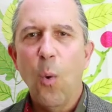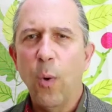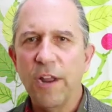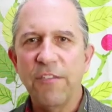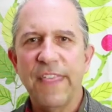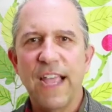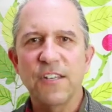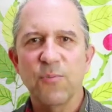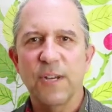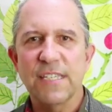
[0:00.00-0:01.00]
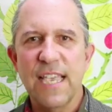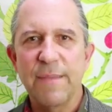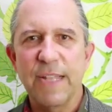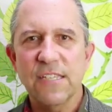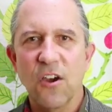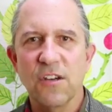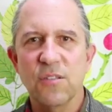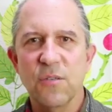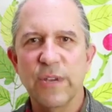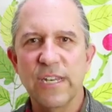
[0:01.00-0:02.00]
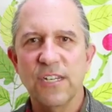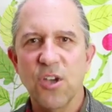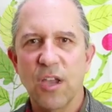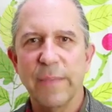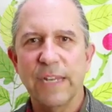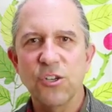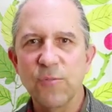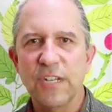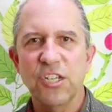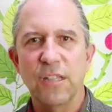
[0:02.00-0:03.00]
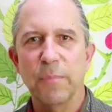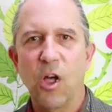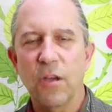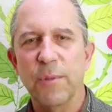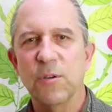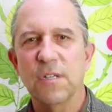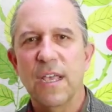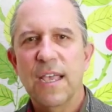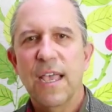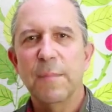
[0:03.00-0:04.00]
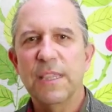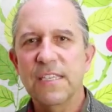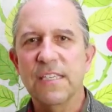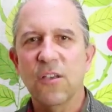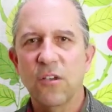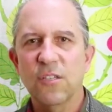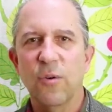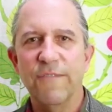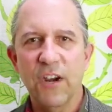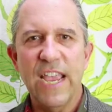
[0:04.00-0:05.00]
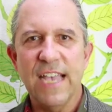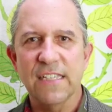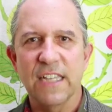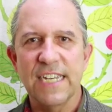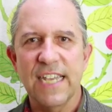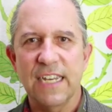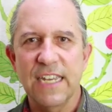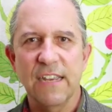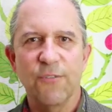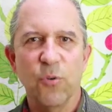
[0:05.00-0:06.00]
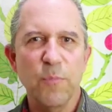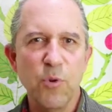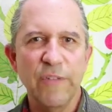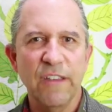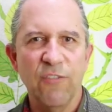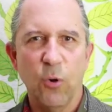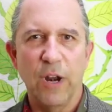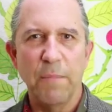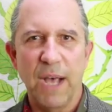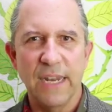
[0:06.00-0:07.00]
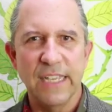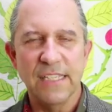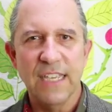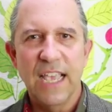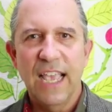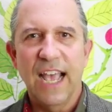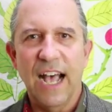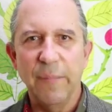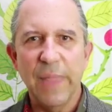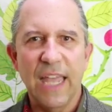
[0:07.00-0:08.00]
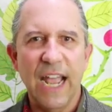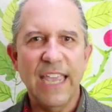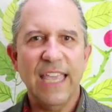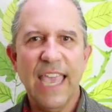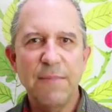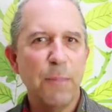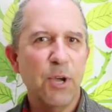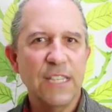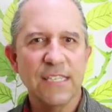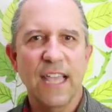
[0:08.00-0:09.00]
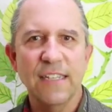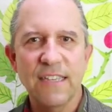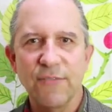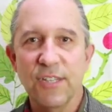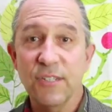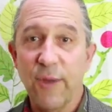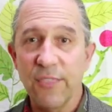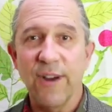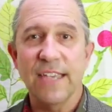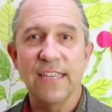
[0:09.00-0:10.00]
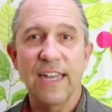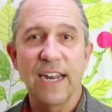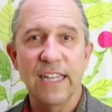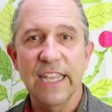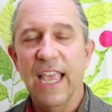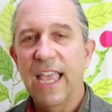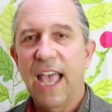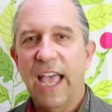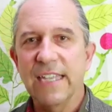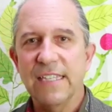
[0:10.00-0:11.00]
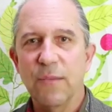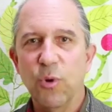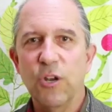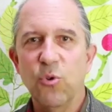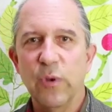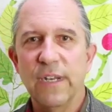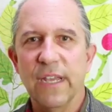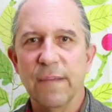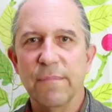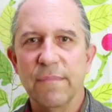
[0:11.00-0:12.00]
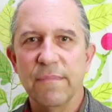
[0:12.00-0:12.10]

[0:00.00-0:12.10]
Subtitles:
One other thing I just want to say about scars that we didn't talk about too much in the blog post, but this is also a very excellent technique for removing foreign bodies. And I came upon this, I discovered this rather accidentally. I had someone who had